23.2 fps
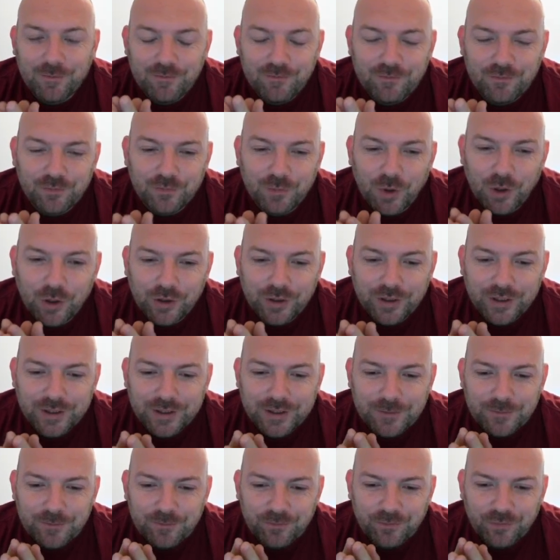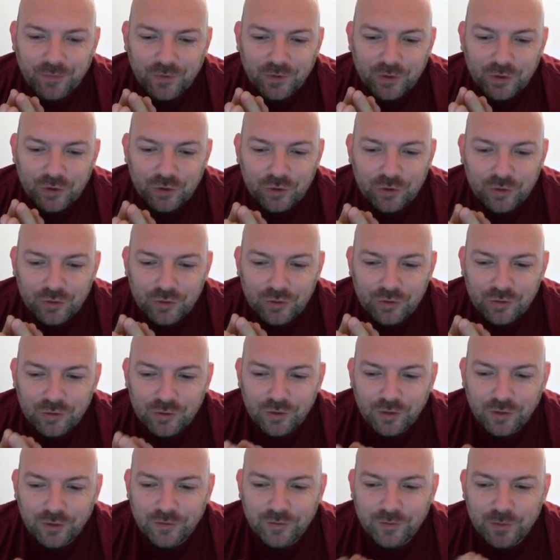My 2
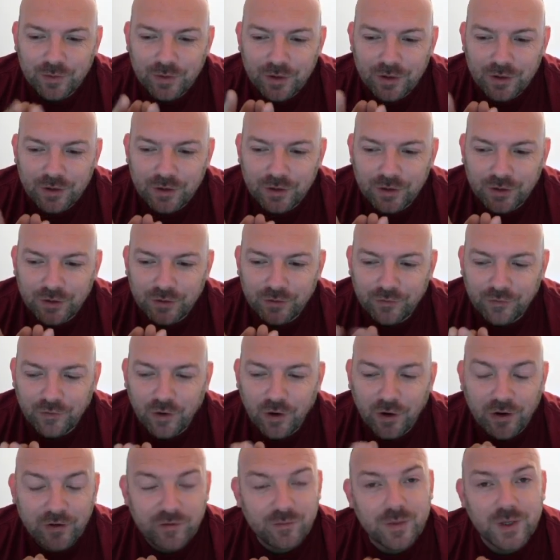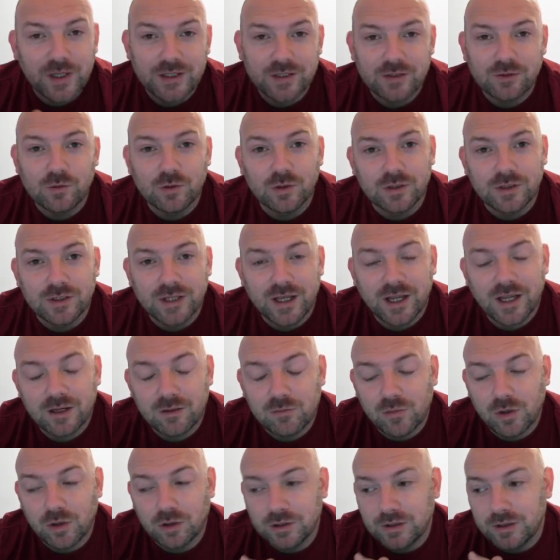of the 5-man squads had
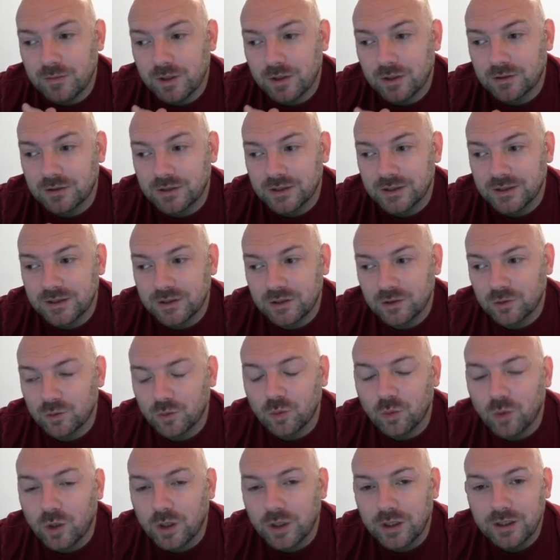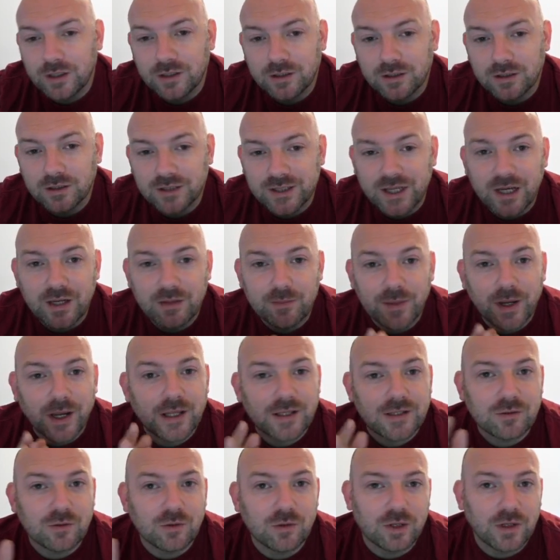multi-melters. The 10-man
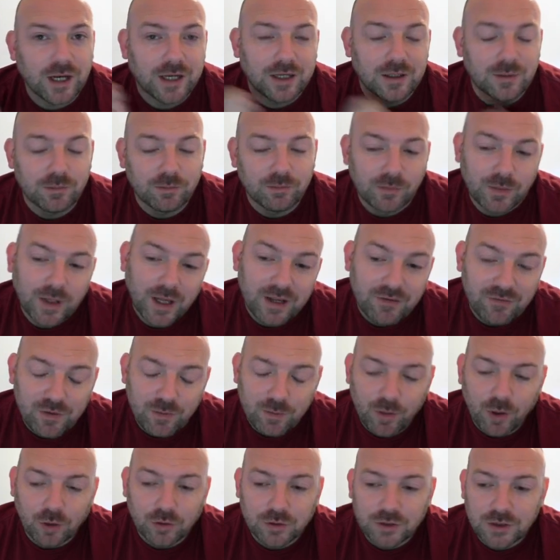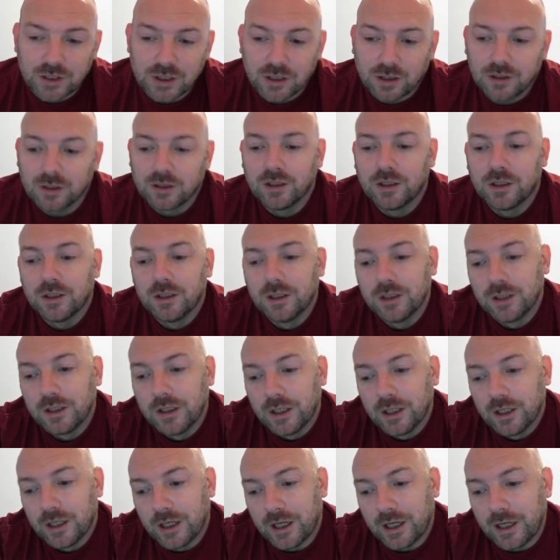squad had a heavy bolter.
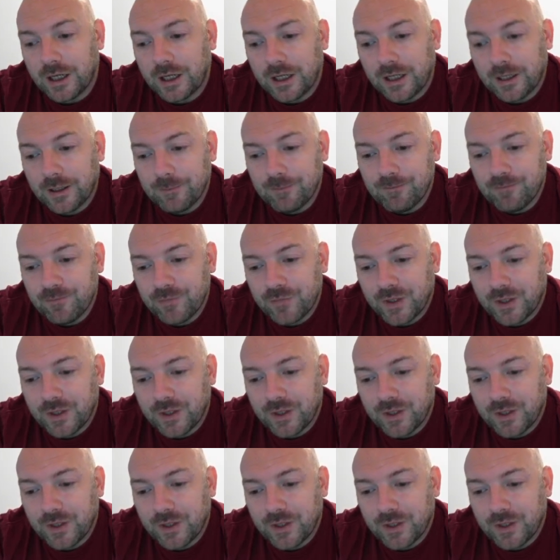And